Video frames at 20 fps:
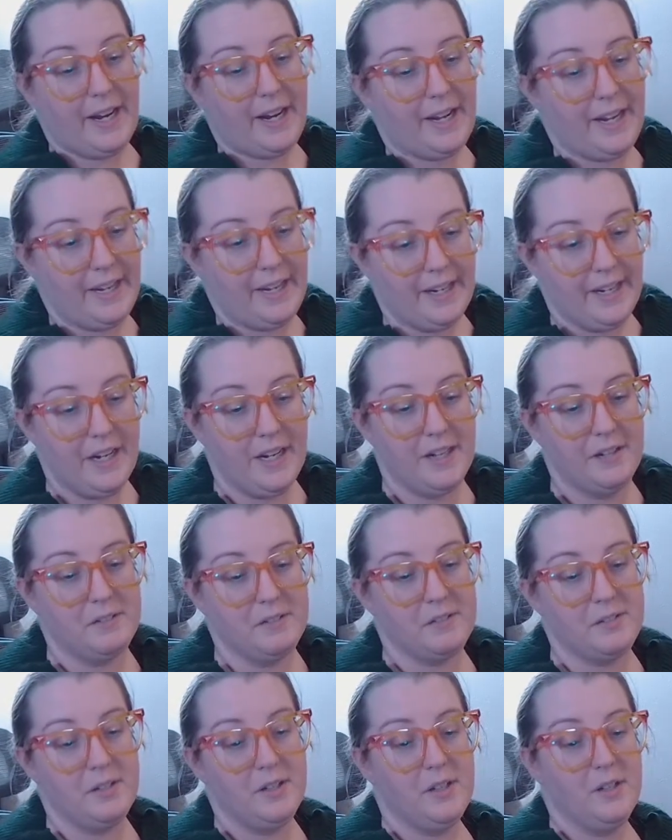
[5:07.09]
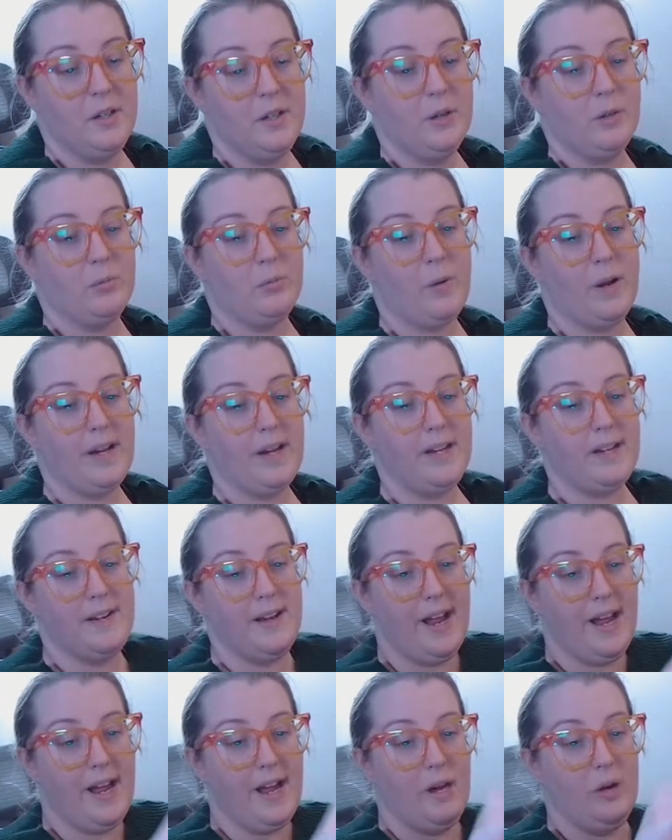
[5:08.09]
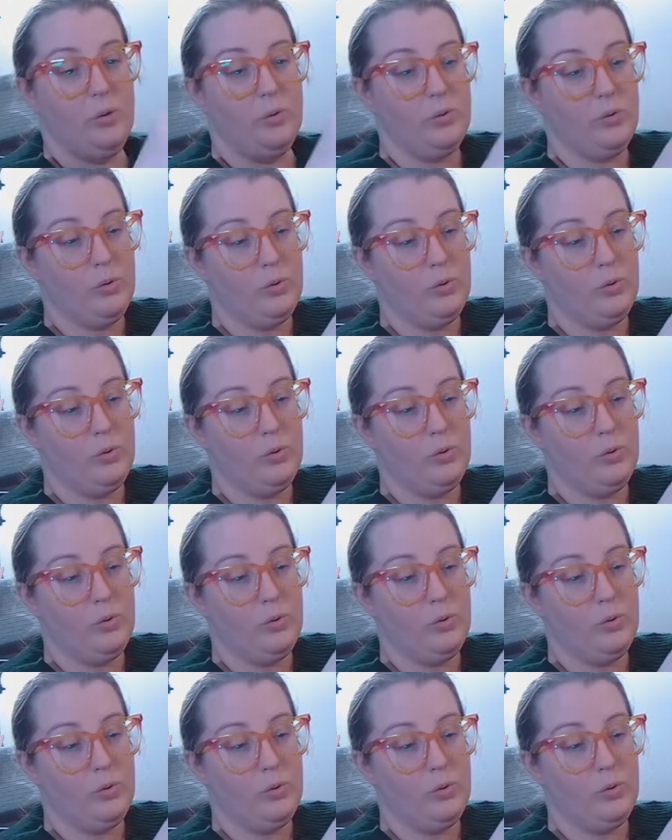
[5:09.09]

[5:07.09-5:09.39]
and right now